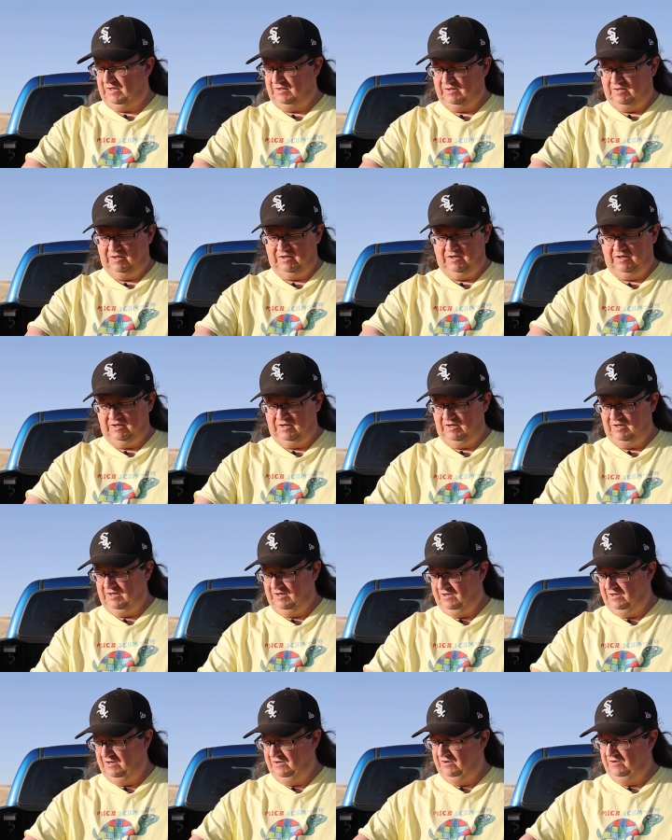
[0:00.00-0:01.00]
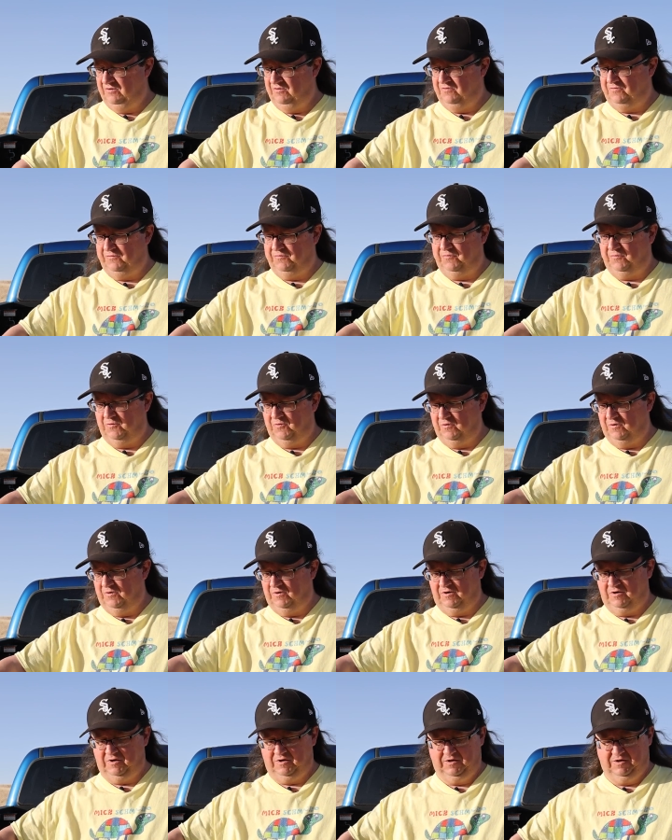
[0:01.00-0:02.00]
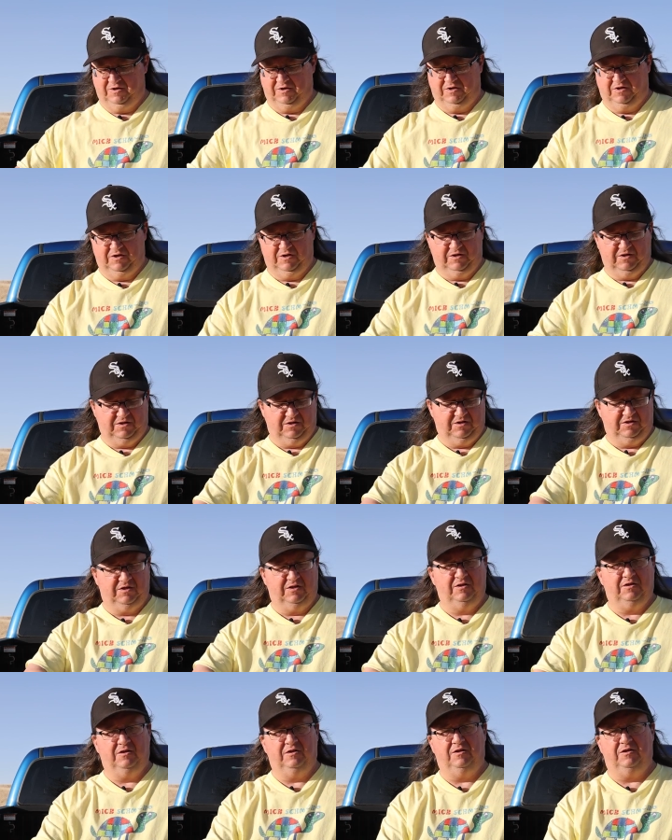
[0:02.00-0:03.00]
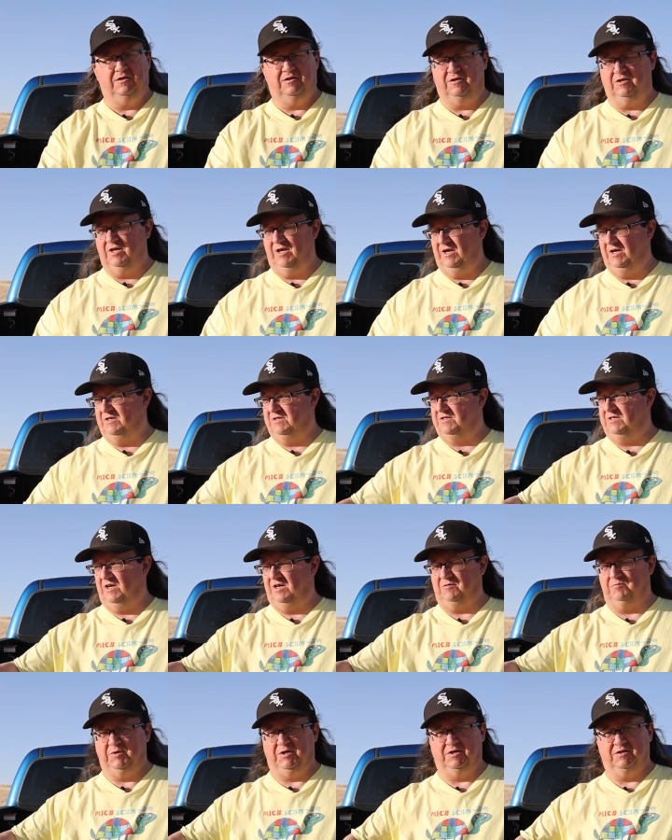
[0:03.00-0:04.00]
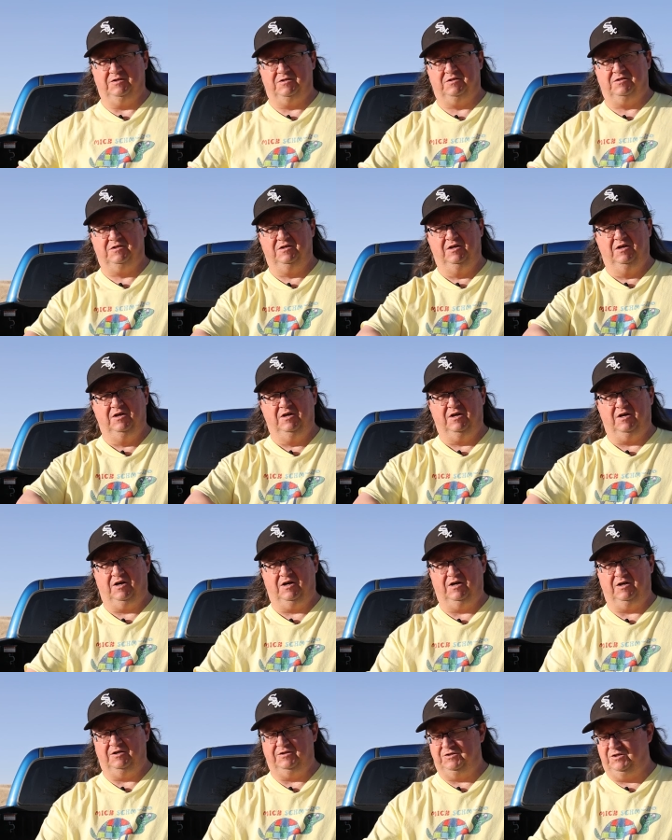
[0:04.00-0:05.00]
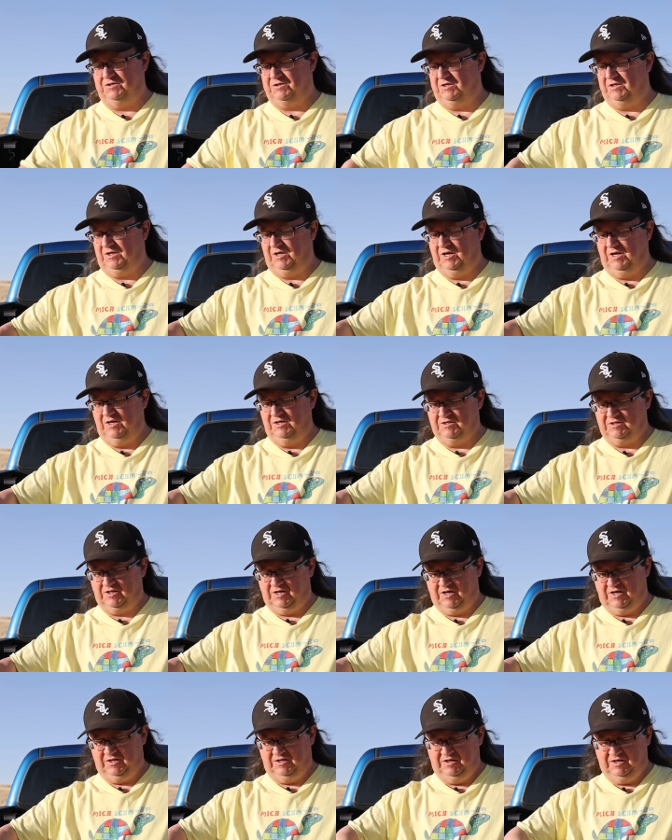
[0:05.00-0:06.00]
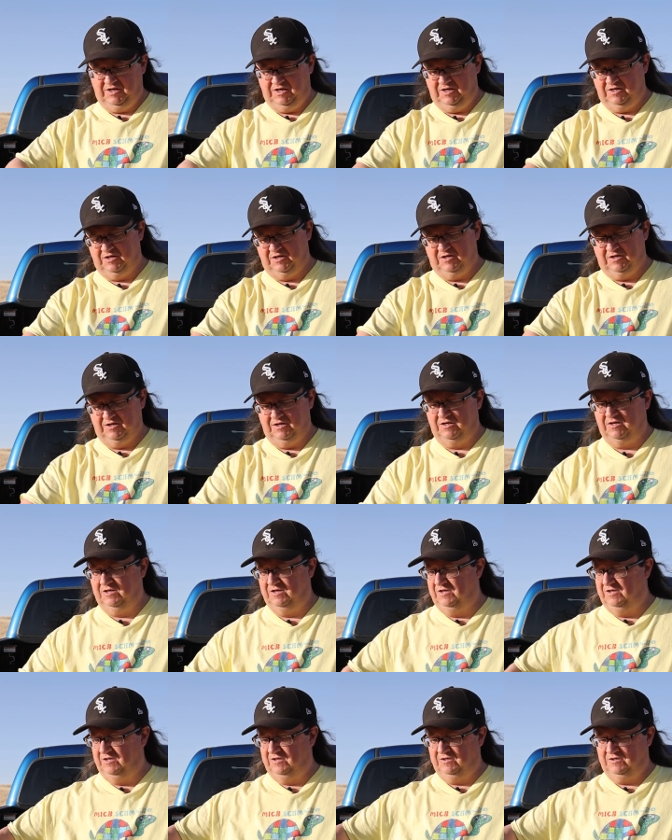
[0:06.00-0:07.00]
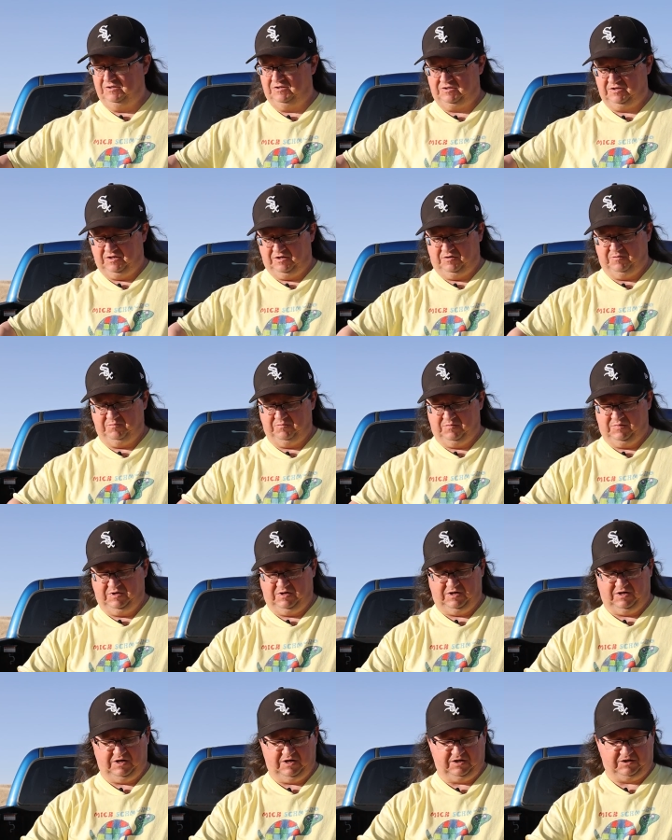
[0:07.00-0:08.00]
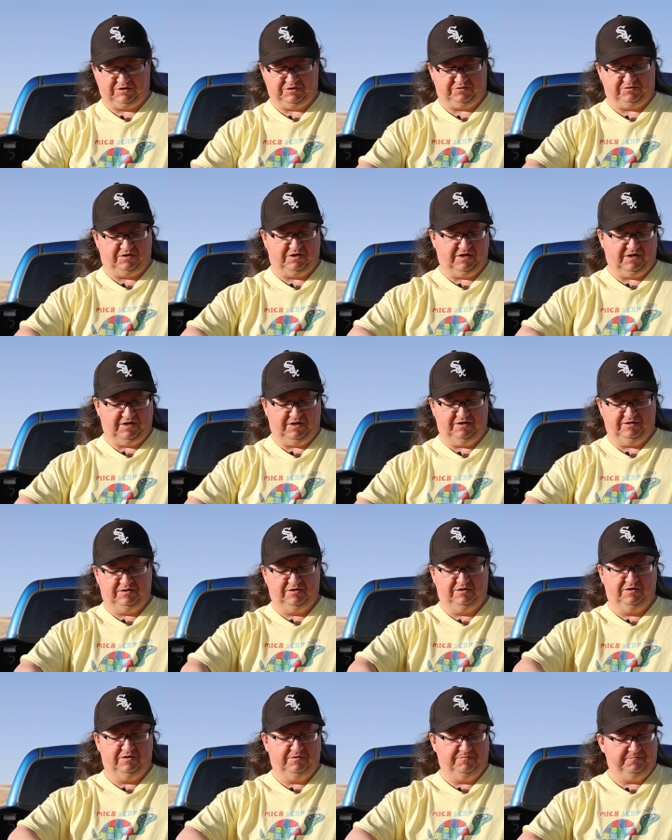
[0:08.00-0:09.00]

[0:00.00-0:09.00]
the 4 leg segments just in case I needed some extra height.